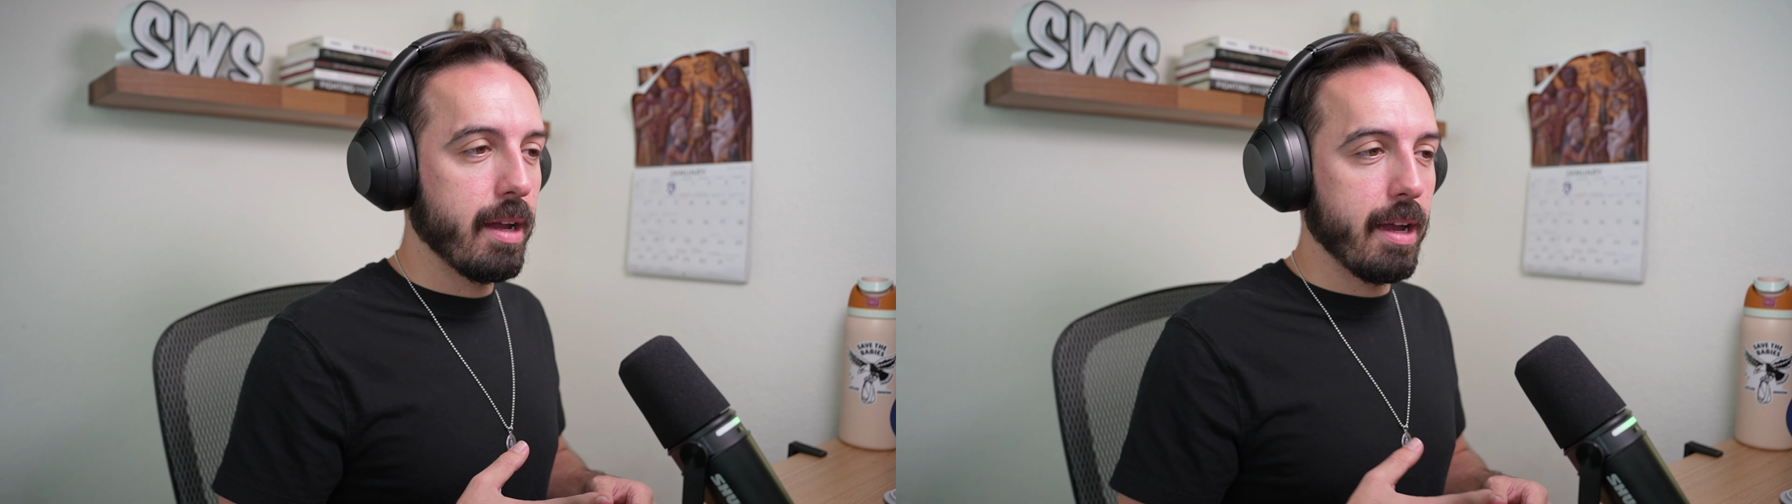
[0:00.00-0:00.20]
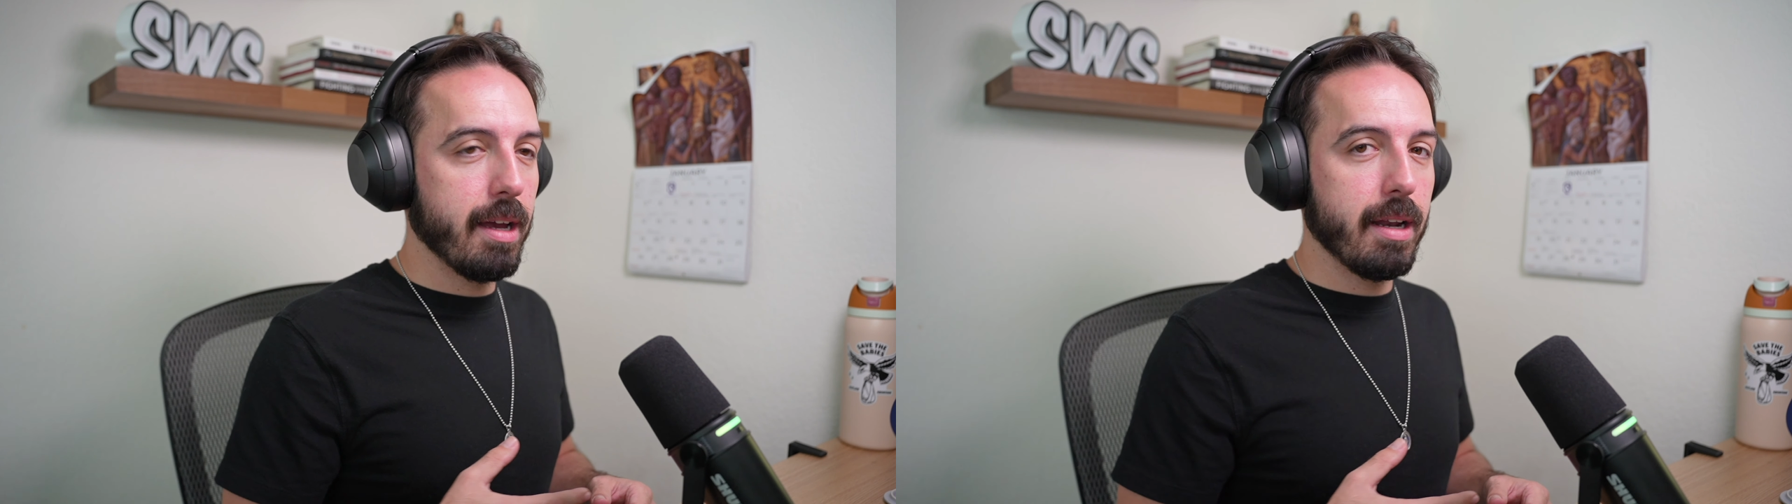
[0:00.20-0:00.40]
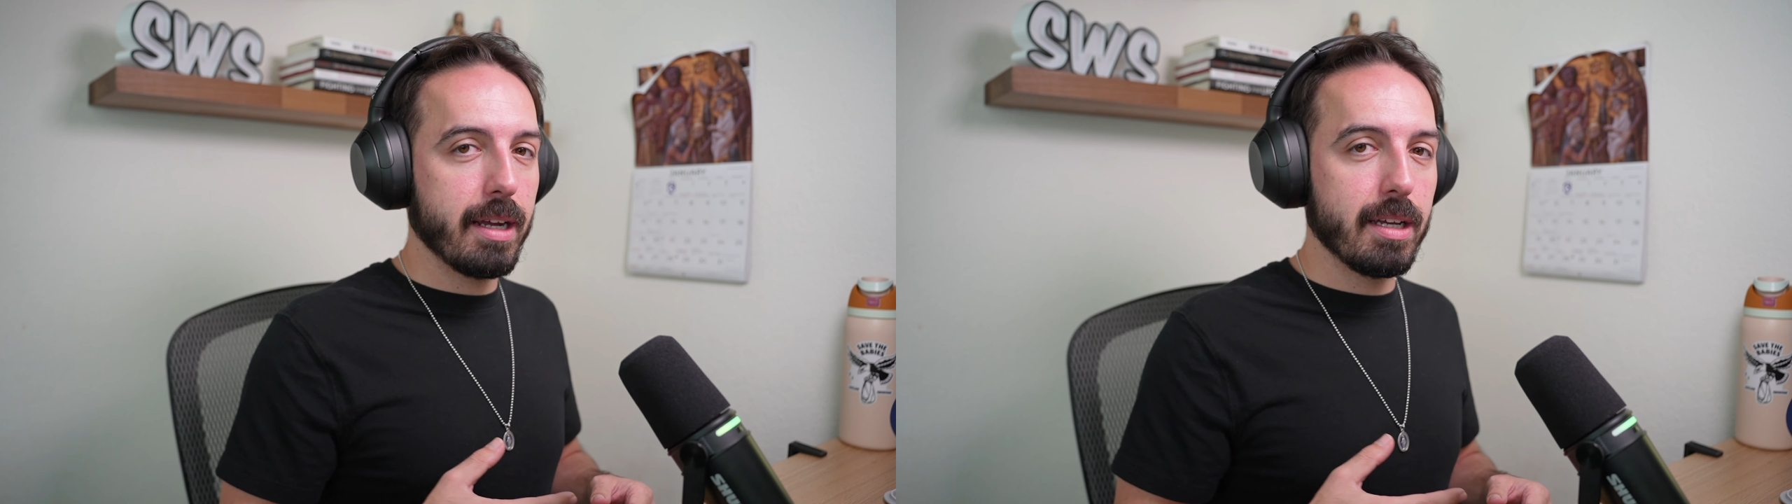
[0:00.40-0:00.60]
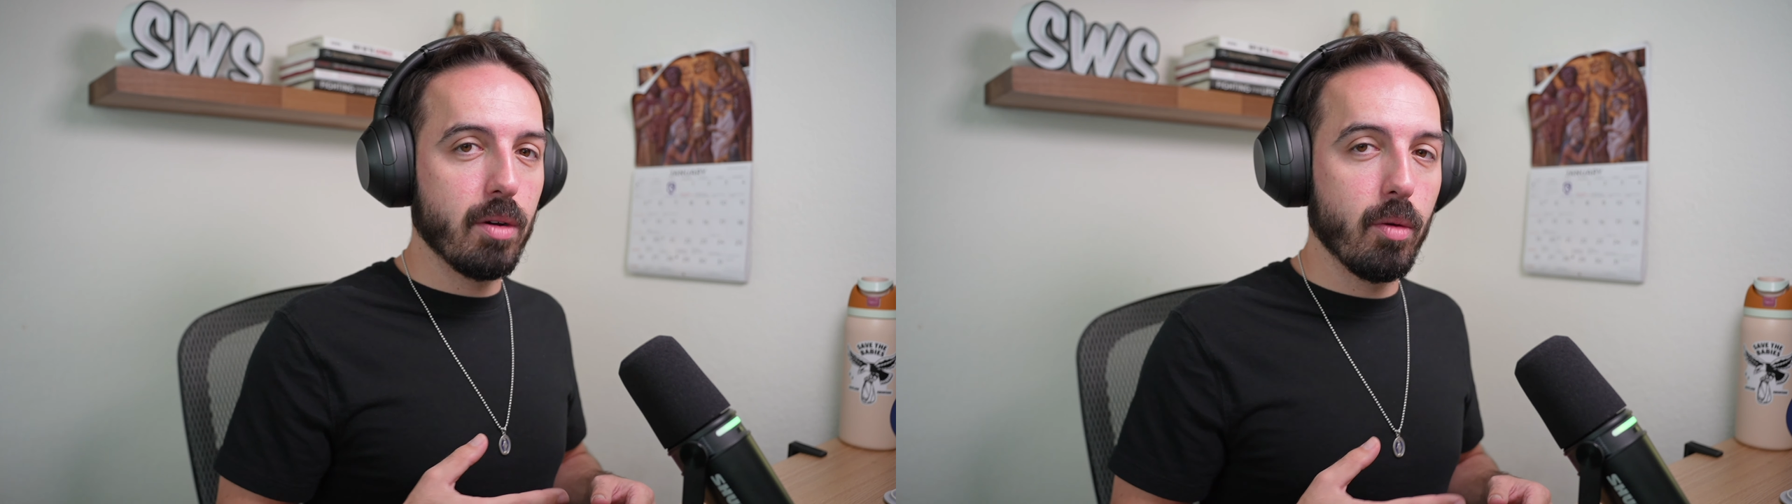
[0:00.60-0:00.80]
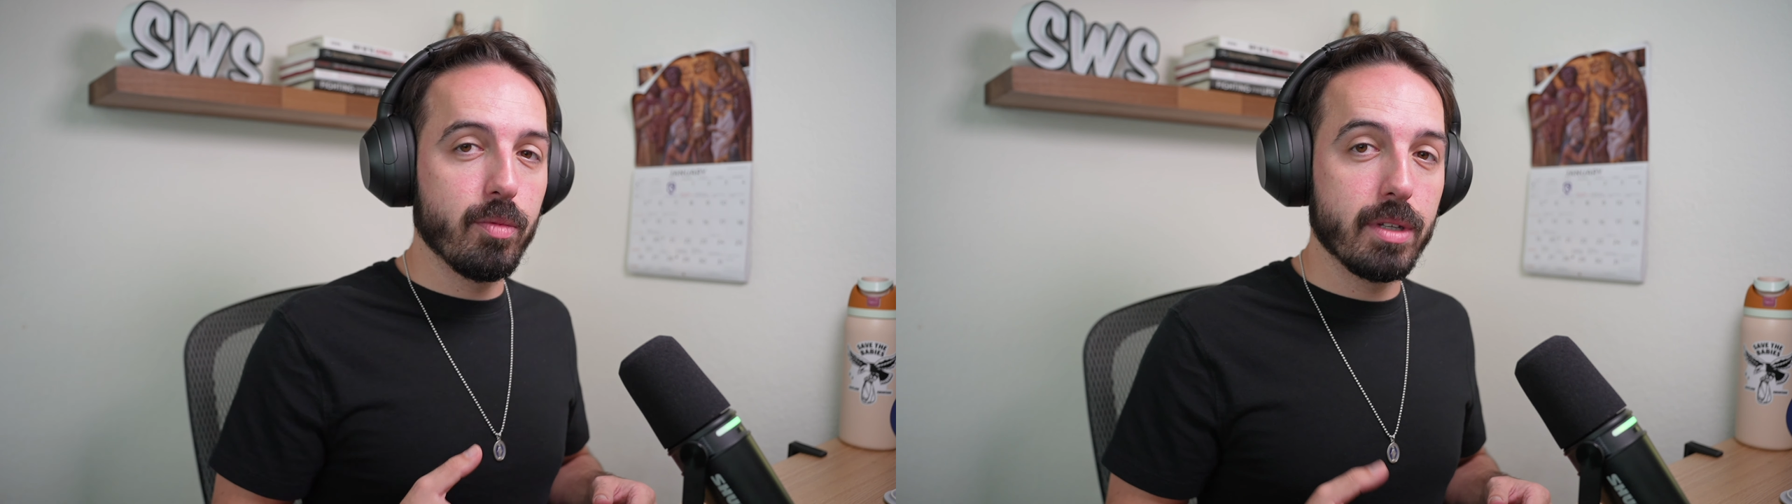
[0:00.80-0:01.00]
And I can
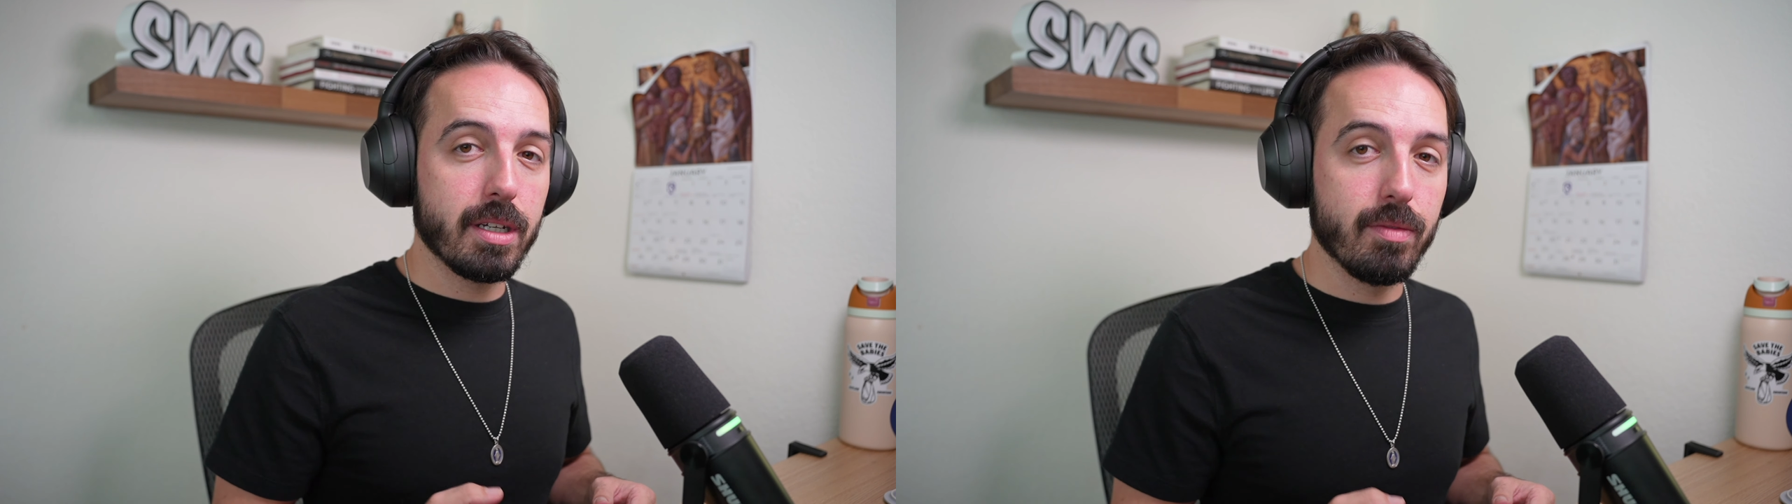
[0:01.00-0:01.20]
hopefully